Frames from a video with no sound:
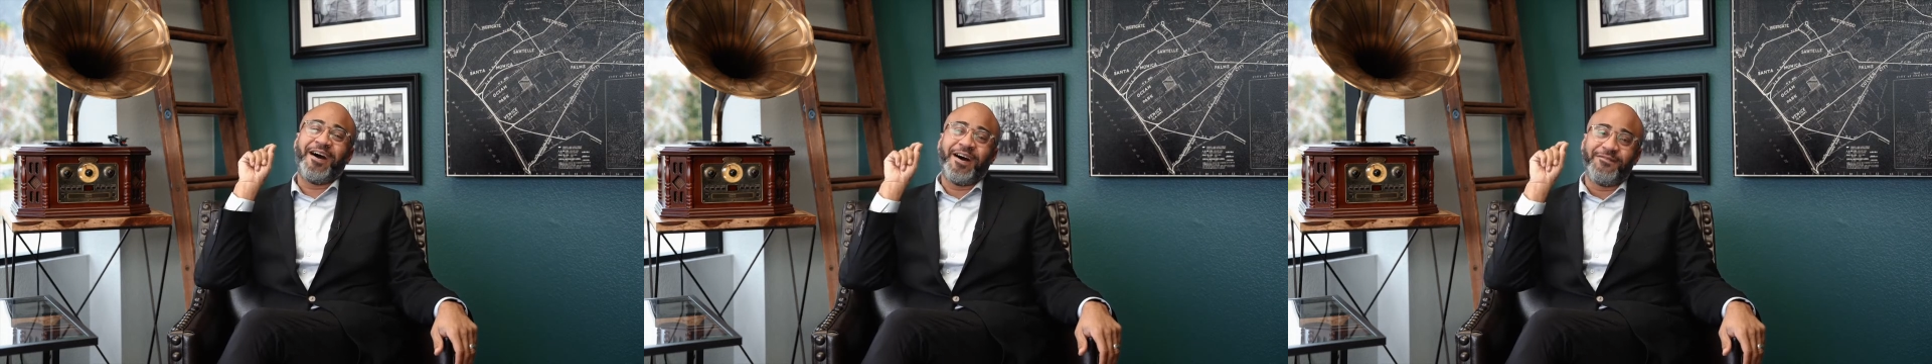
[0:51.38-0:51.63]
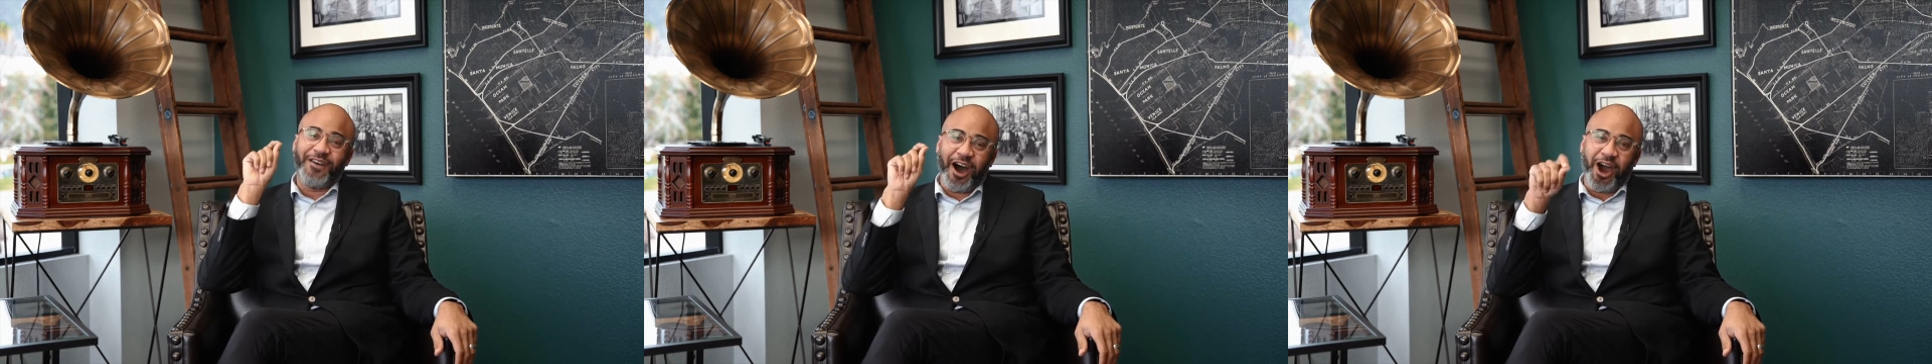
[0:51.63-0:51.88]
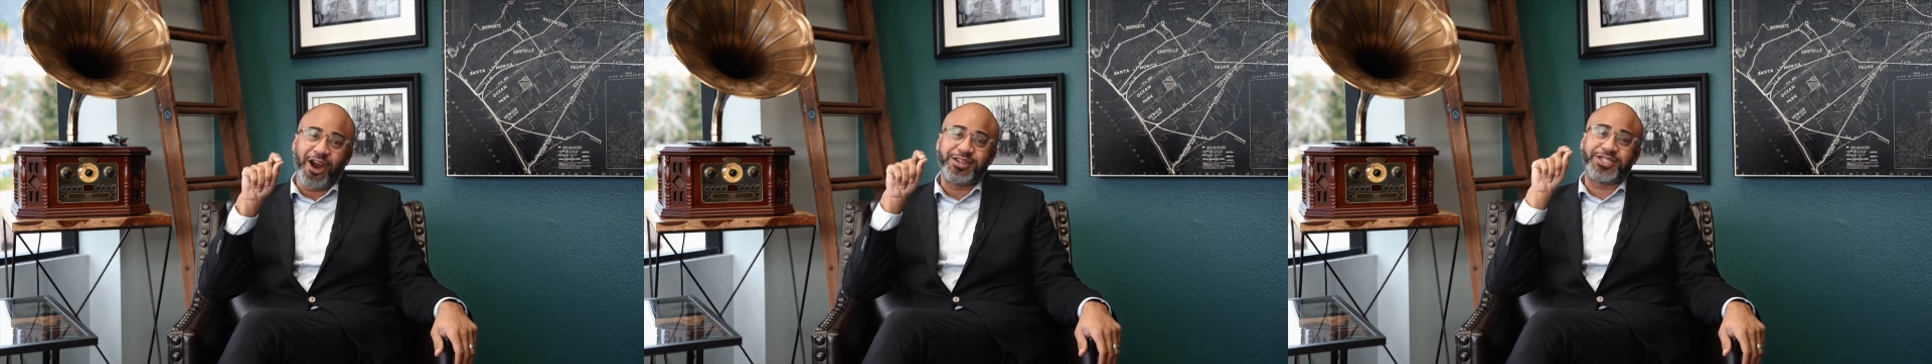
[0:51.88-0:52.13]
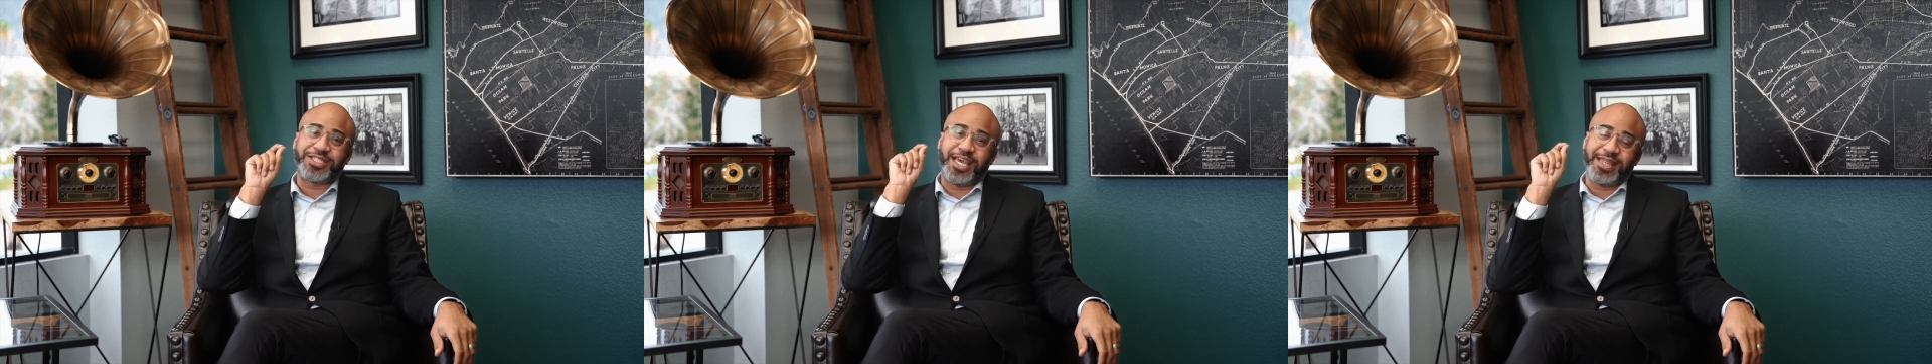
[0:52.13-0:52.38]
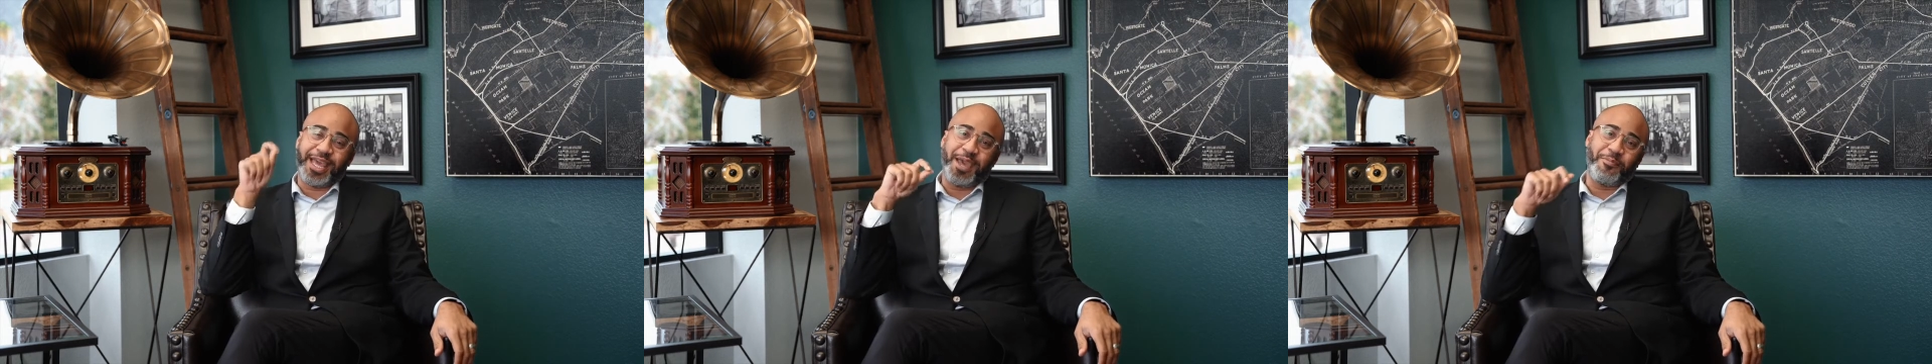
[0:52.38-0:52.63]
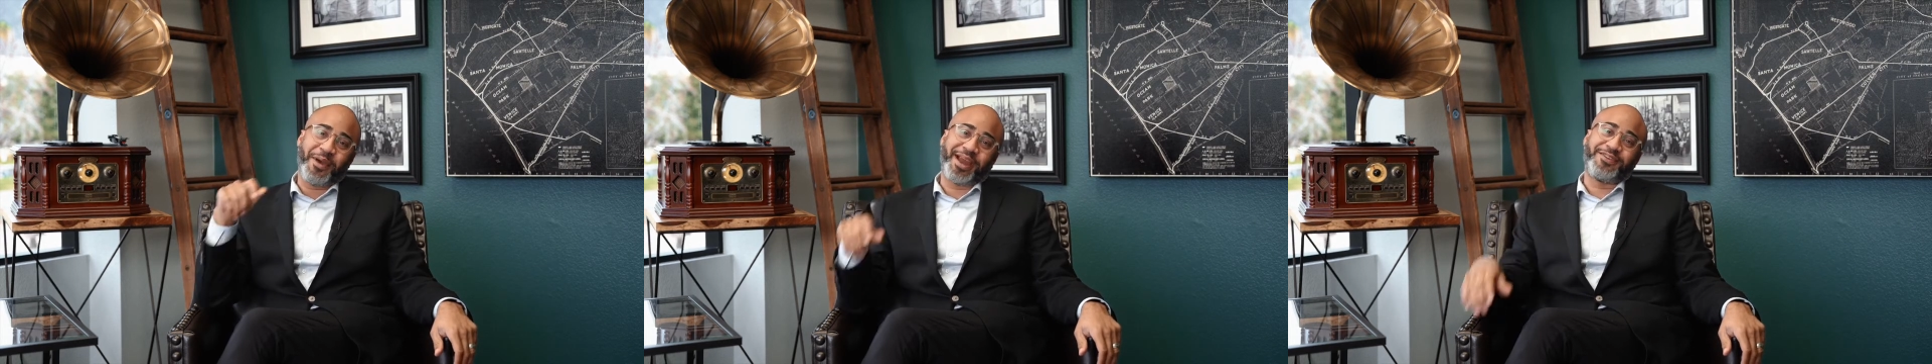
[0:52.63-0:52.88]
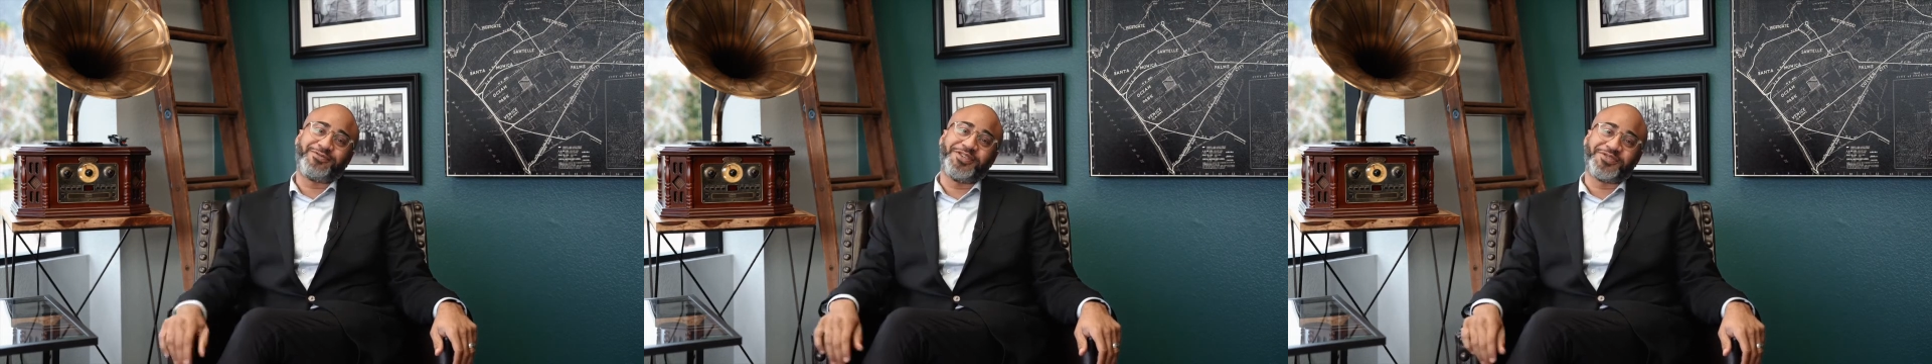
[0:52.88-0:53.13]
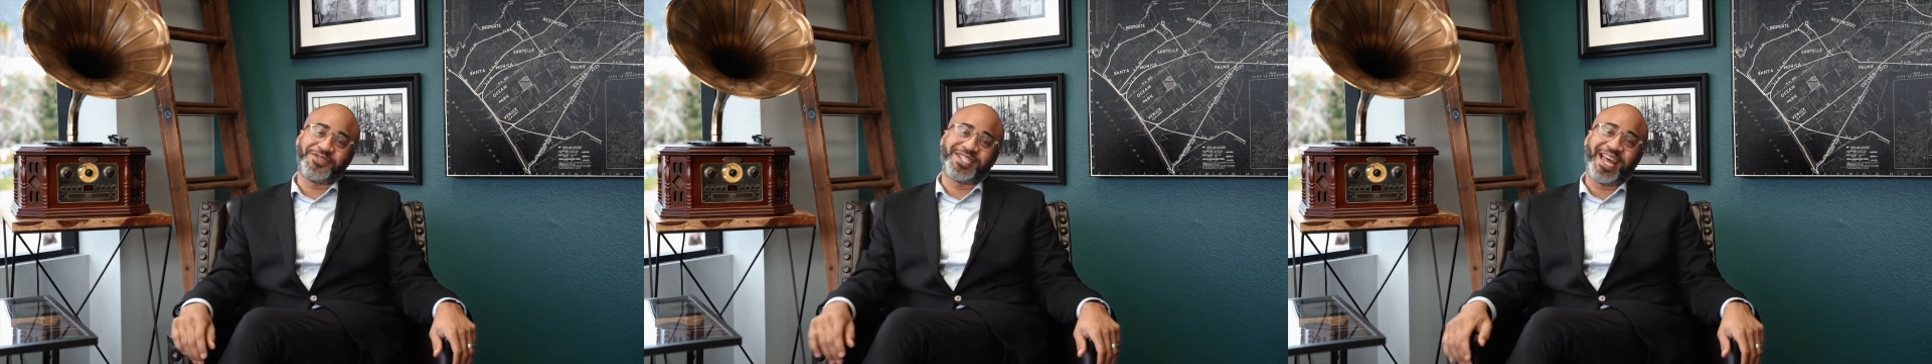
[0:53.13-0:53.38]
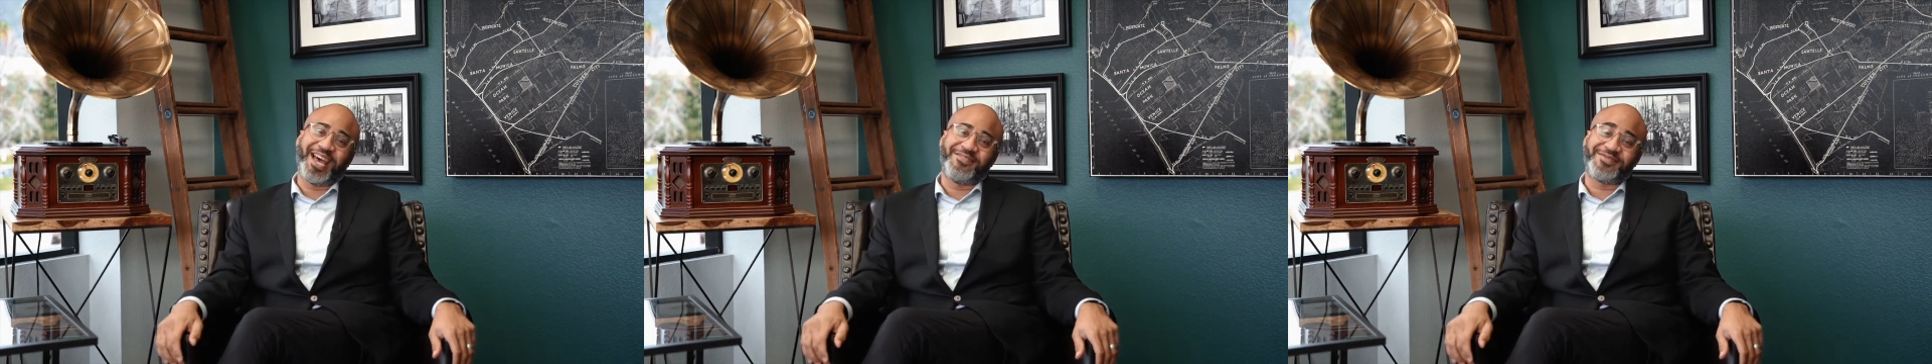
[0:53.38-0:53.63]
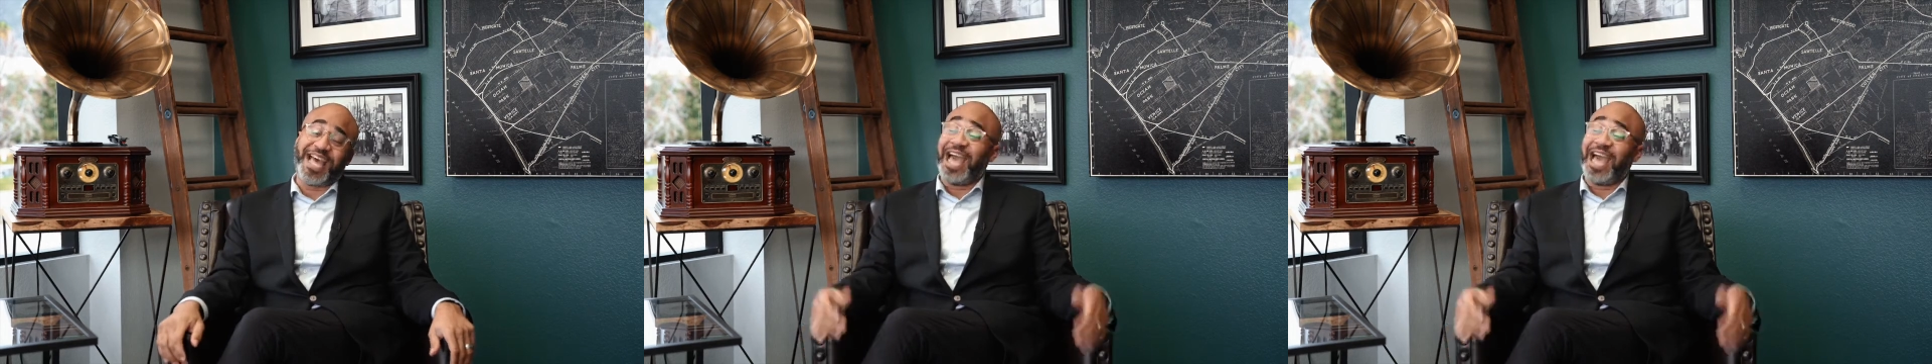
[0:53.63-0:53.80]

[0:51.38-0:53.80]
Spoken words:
of arts and the impact of children's lives.